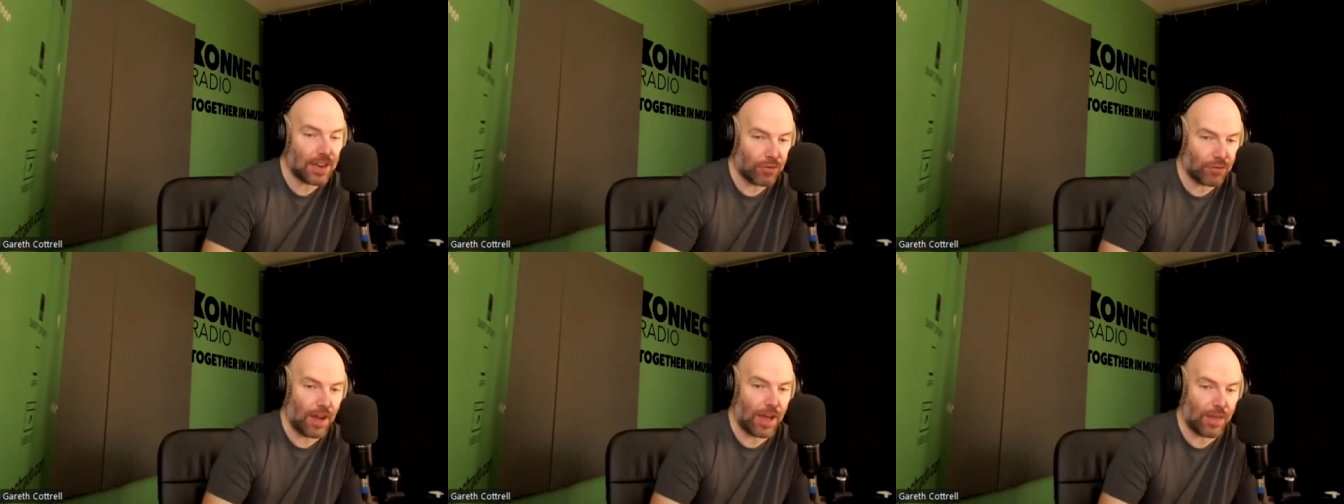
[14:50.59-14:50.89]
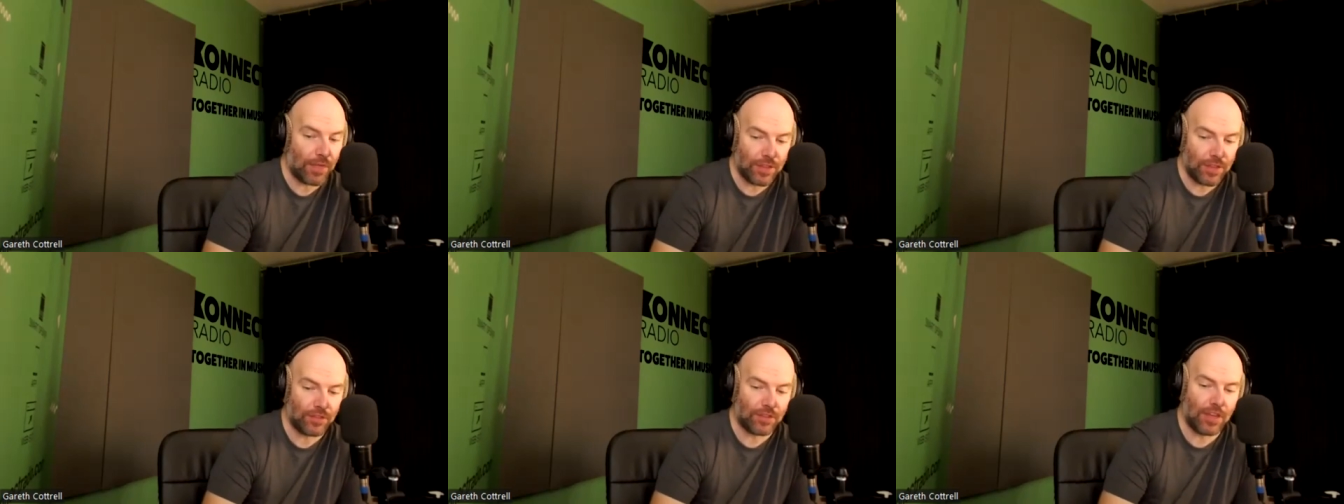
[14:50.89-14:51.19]
in
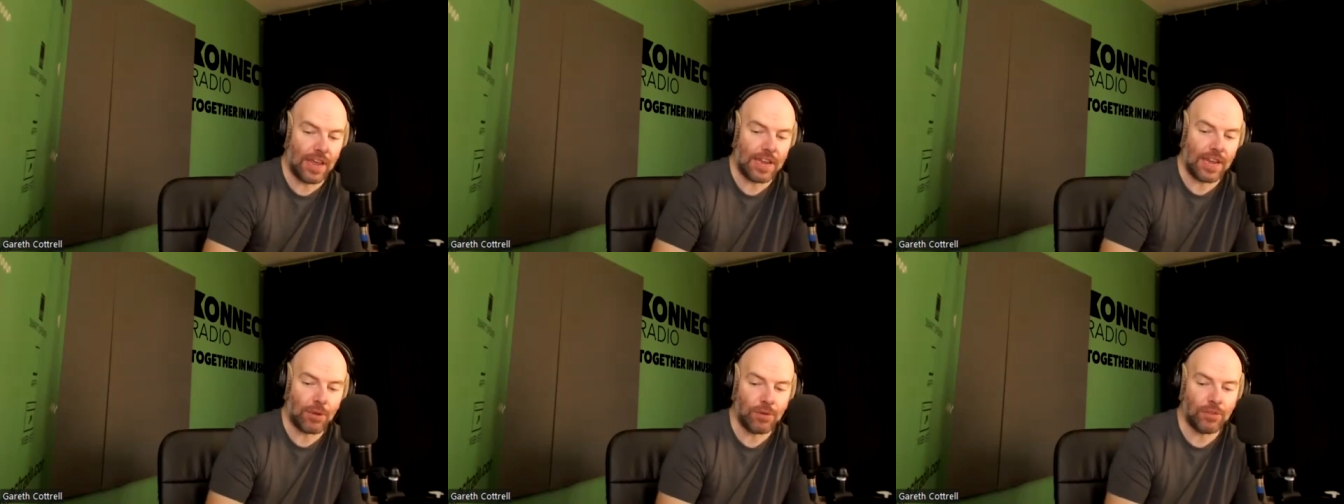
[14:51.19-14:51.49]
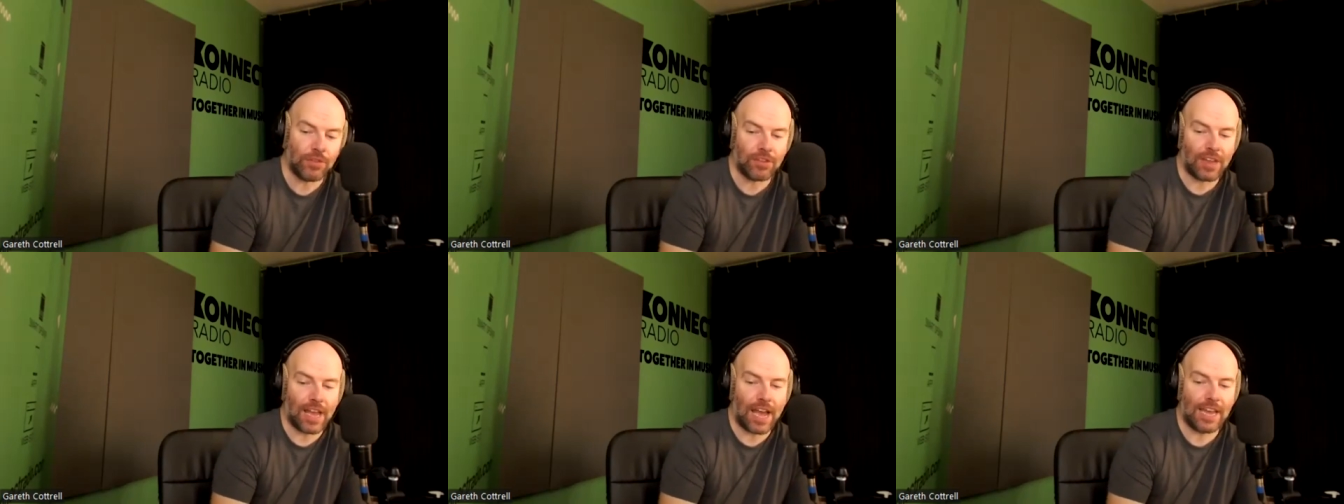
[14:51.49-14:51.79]
fact, this, and it
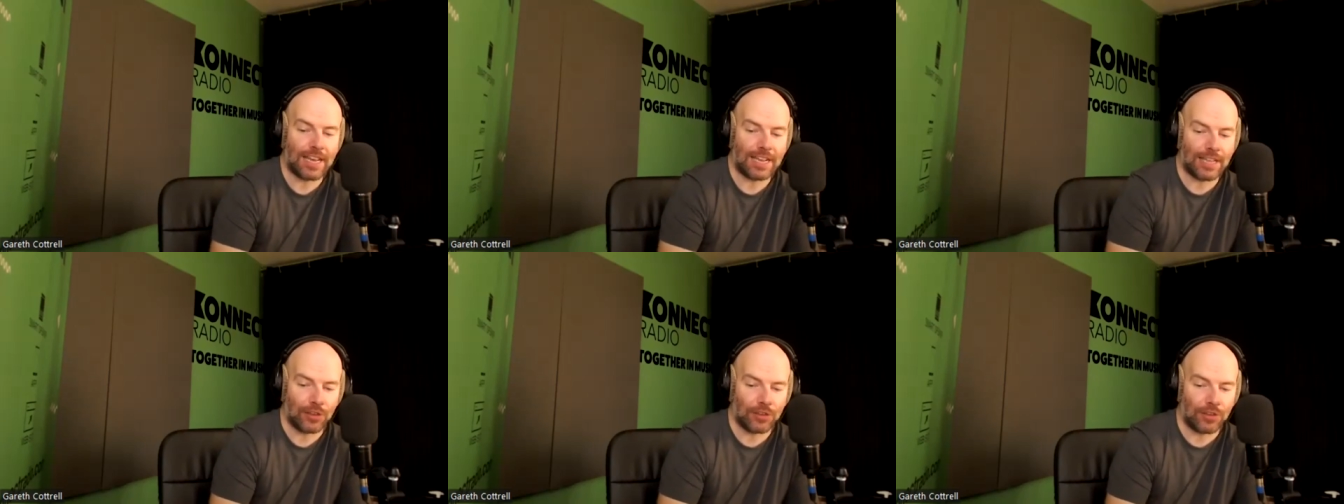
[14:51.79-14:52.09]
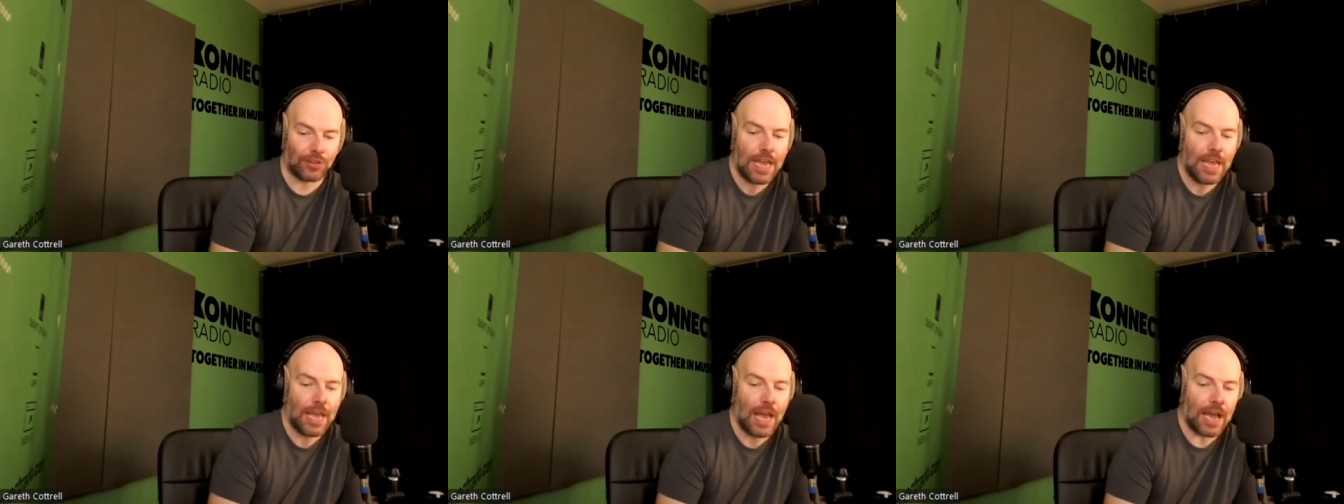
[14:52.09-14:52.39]
was
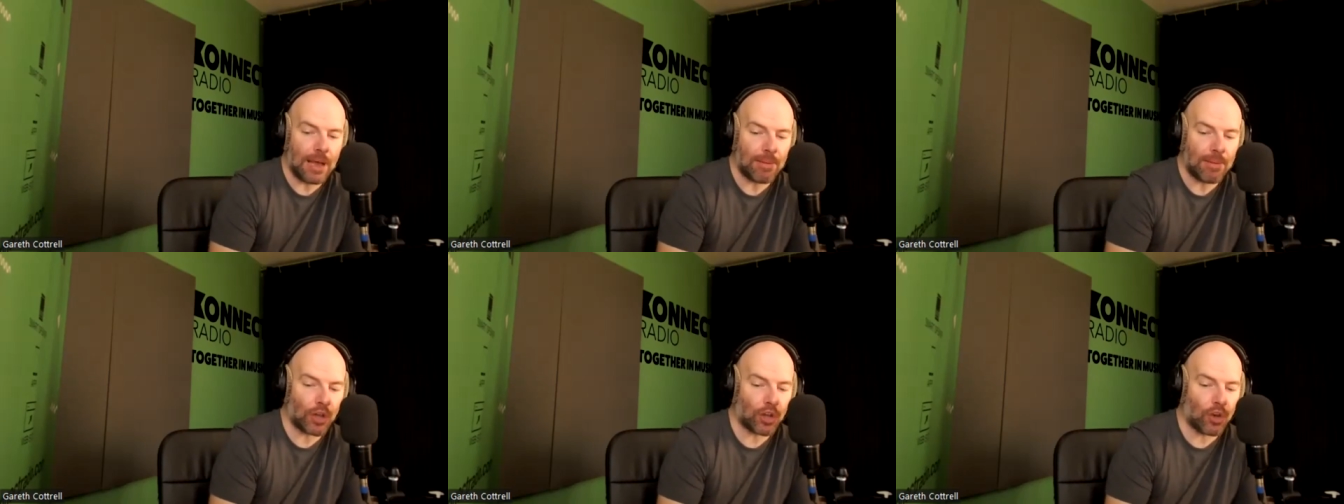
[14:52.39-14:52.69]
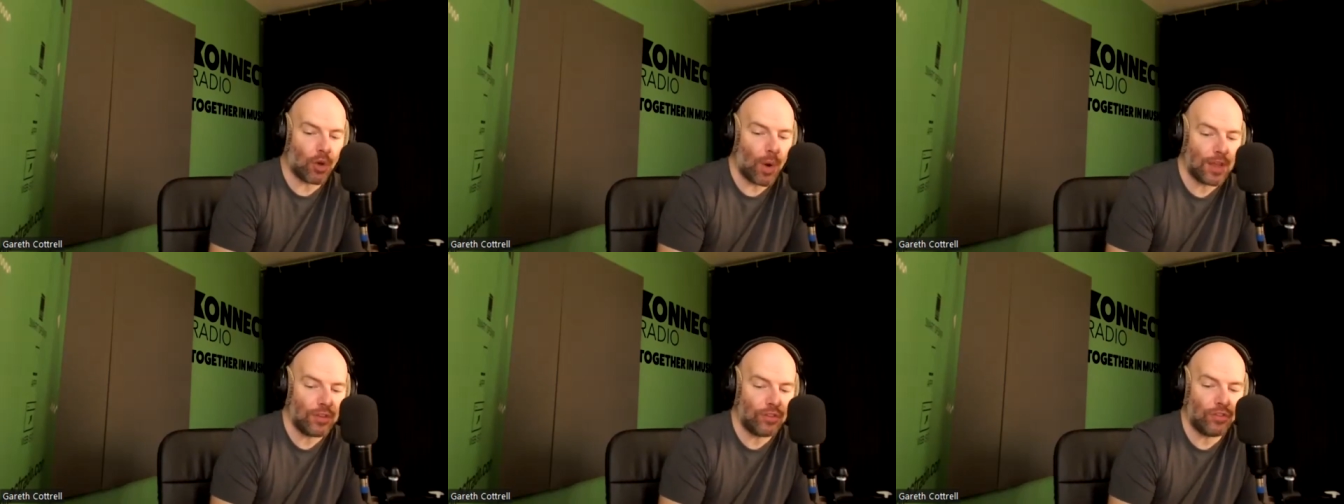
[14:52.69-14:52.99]
titled um, A
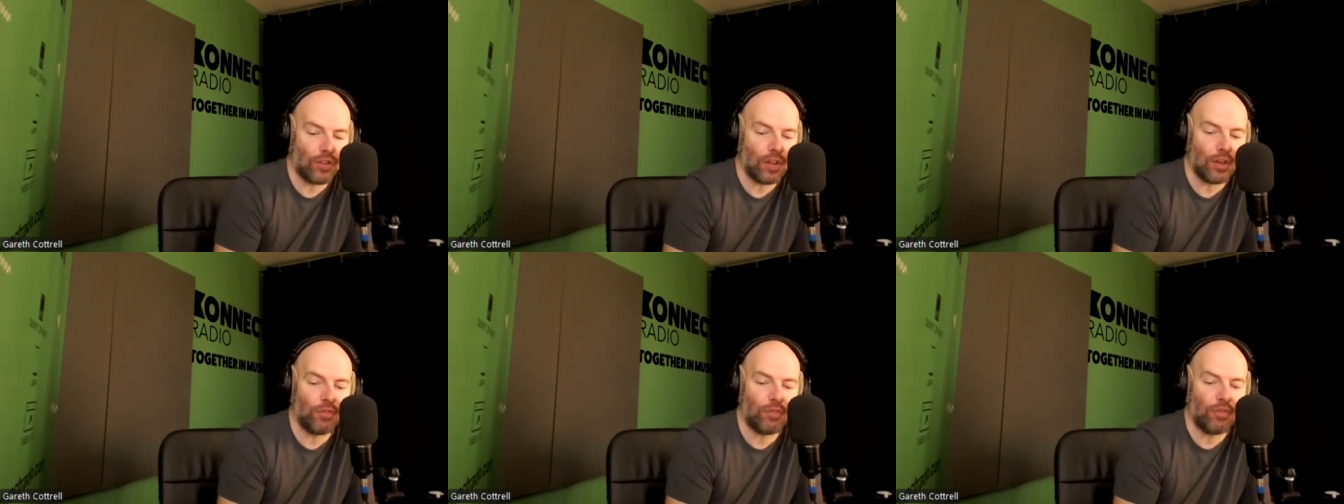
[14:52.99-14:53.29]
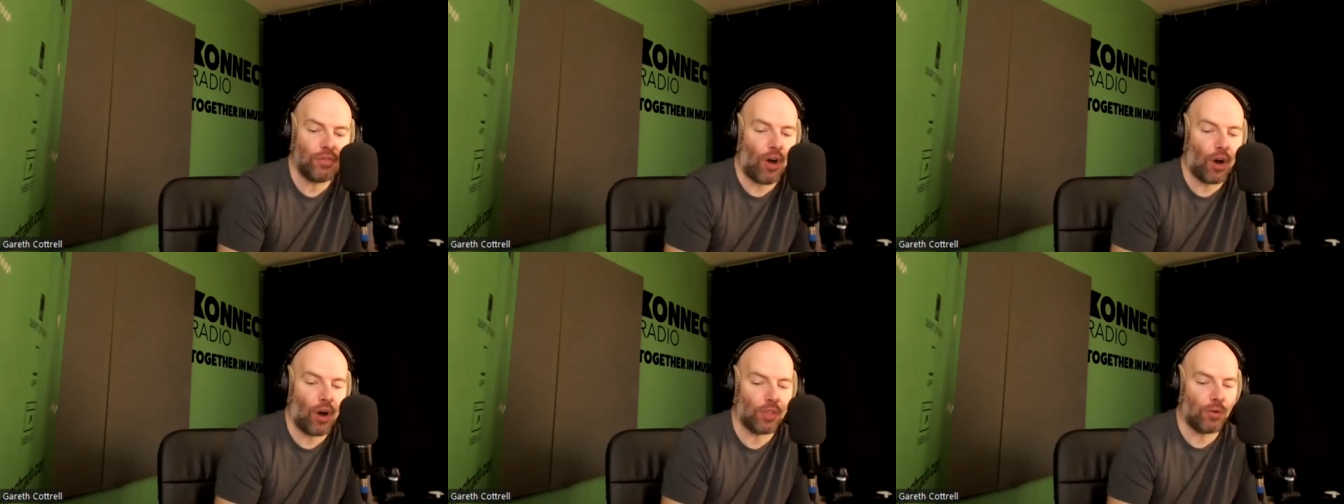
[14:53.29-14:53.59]
Question
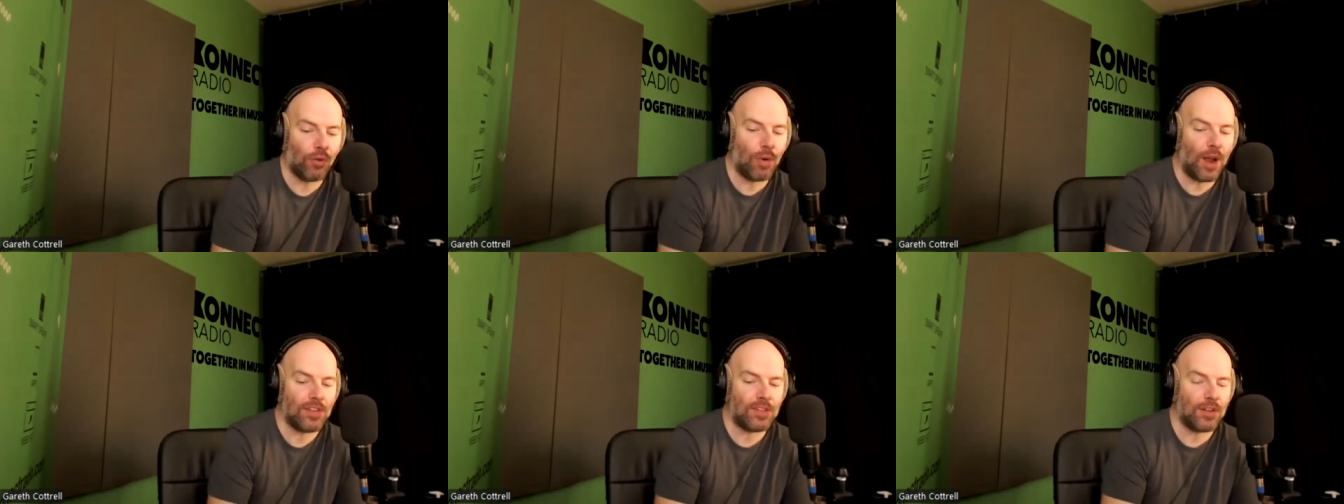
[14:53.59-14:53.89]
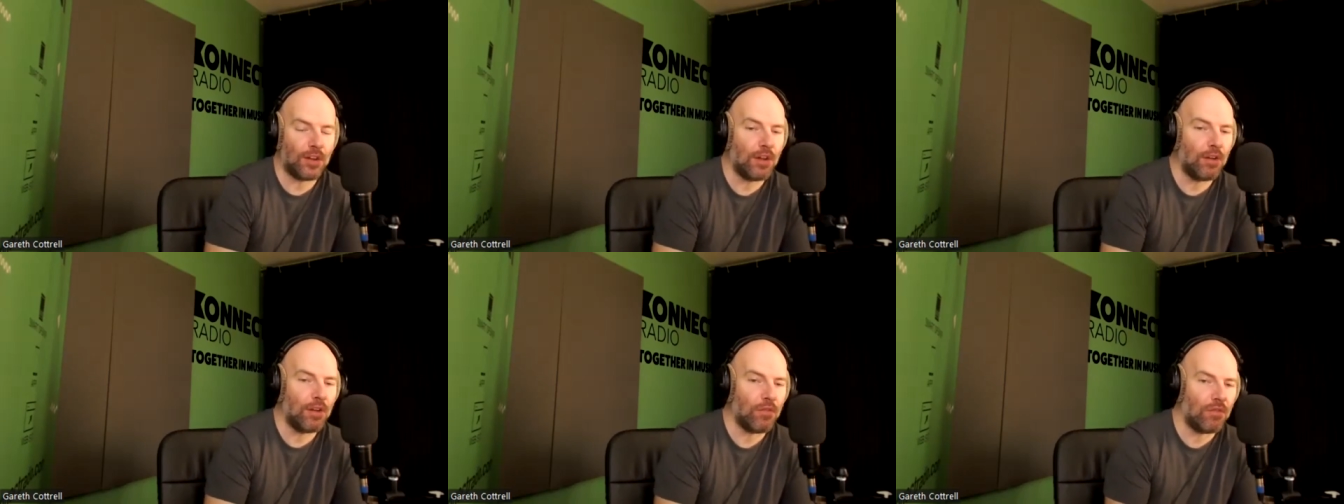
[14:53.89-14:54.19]
for the
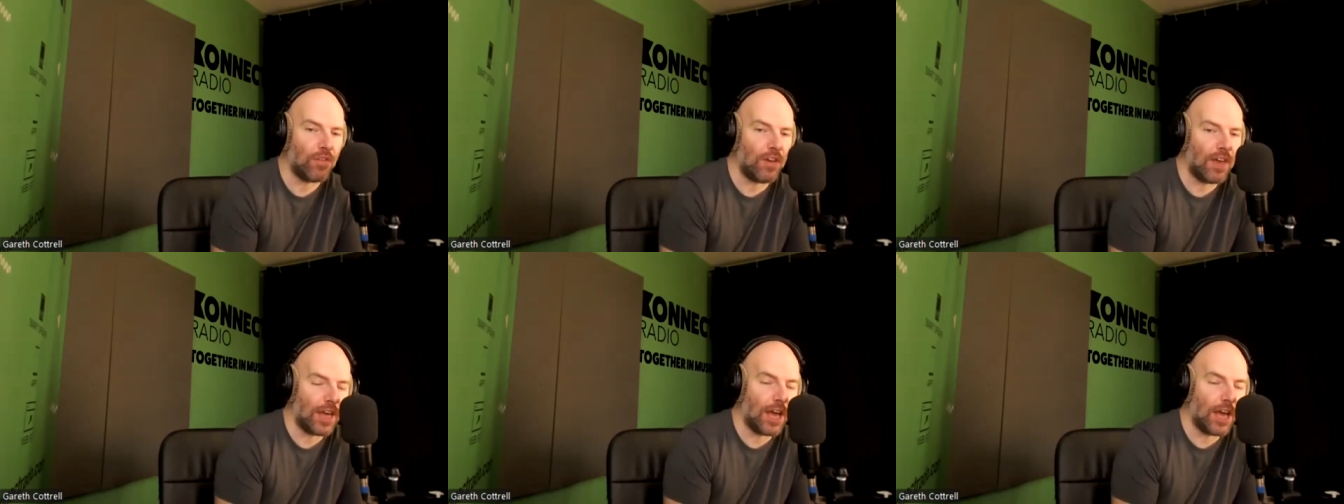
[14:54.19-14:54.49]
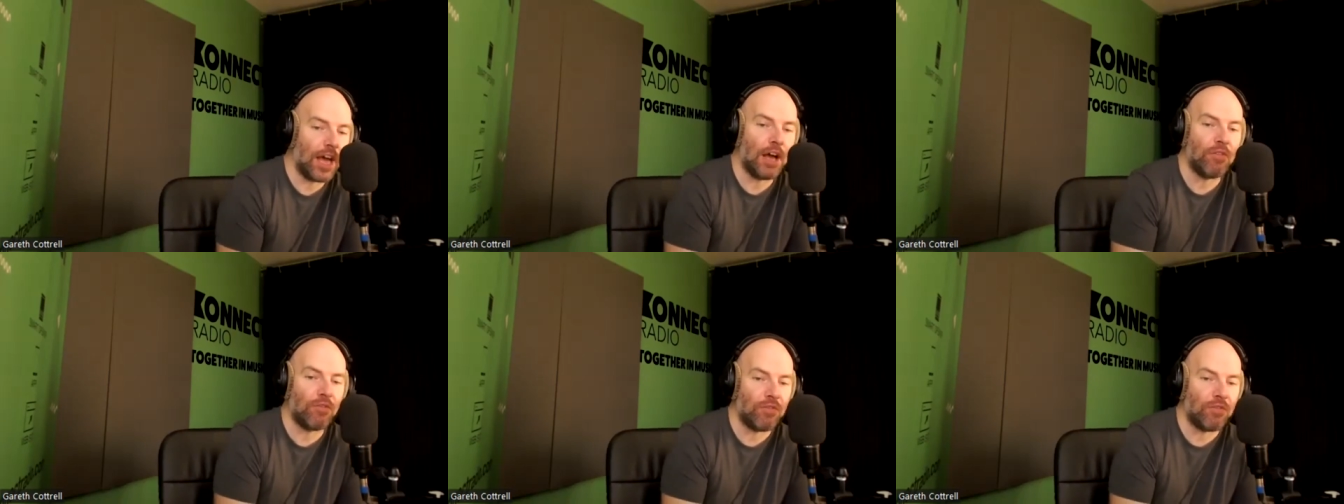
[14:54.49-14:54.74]
Resident v- uh,